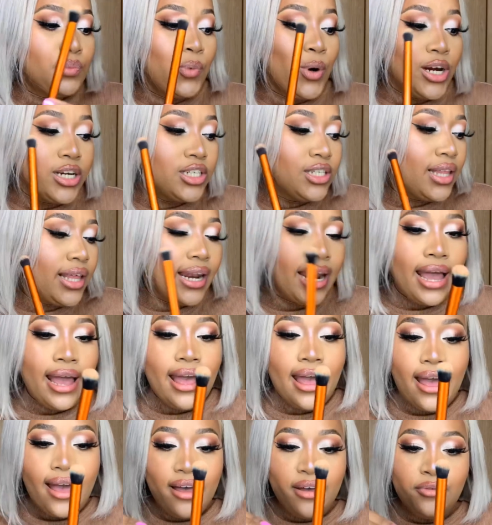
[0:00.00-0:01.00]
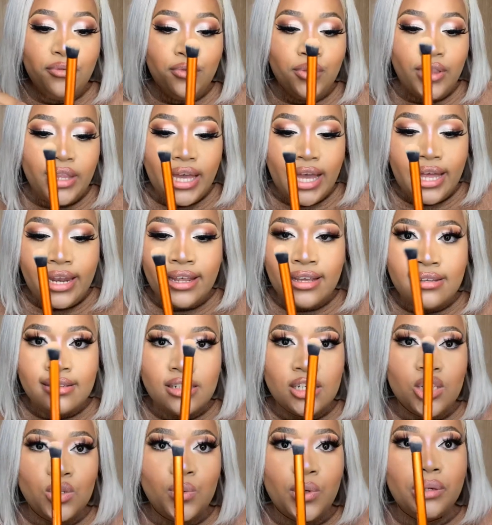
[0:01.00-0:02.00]
brush that I have for that is
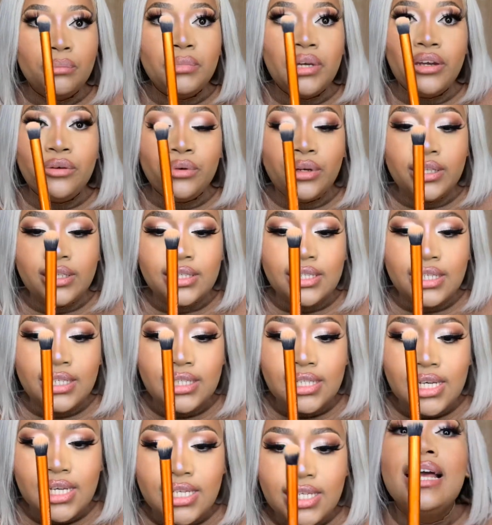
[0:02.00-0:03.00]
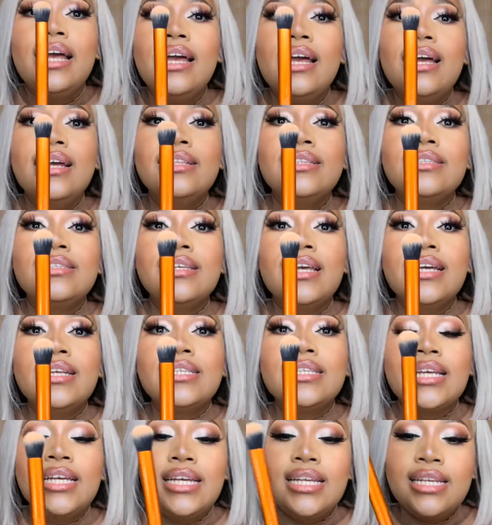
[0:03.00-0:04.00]
this one by Real Techniques. It says
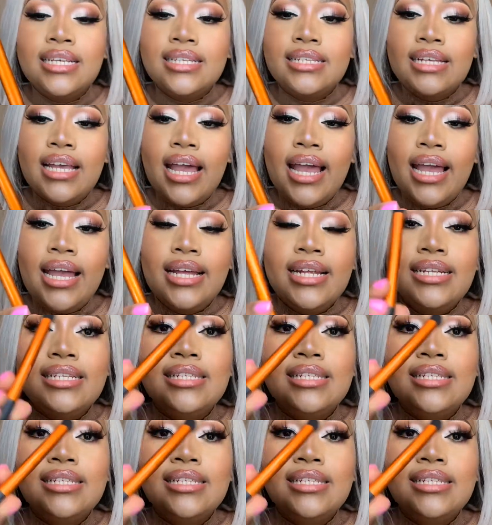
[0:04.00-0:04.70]
it is a